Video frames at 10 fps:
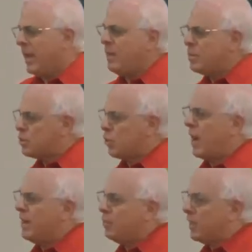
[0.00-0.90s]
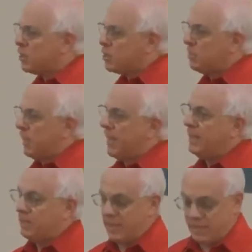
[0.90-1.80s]
He was trying to
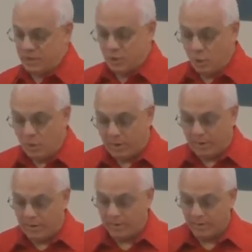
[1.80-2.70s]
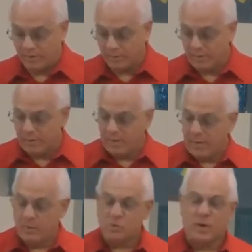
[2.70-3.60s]
explain to his daughter,
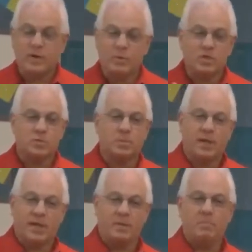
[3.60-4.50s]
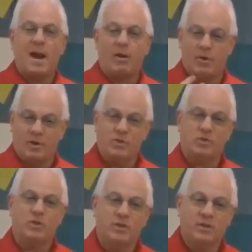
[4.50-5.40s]
he was trying to explain
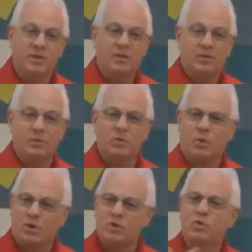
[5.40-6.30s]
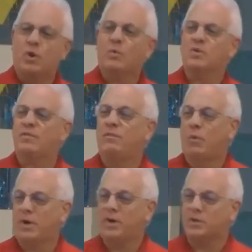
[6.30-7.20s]
marriage to his daughter. His daughter was
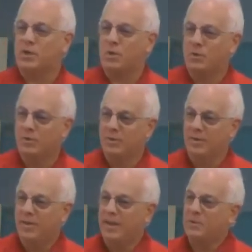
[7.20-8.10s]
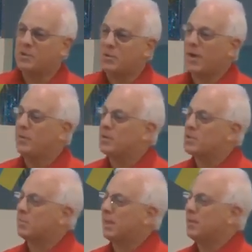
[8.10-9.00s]
four years old. And he was trying to
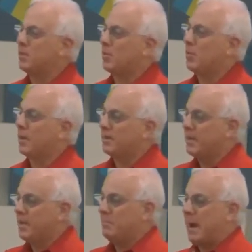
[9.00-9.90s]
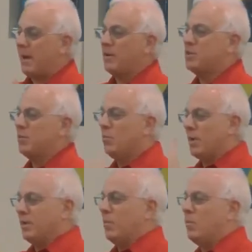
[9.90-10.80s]
explain to her what marriage and
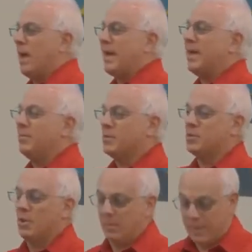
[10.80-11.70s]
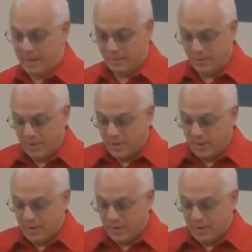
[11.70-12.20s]
what the wedding was all about.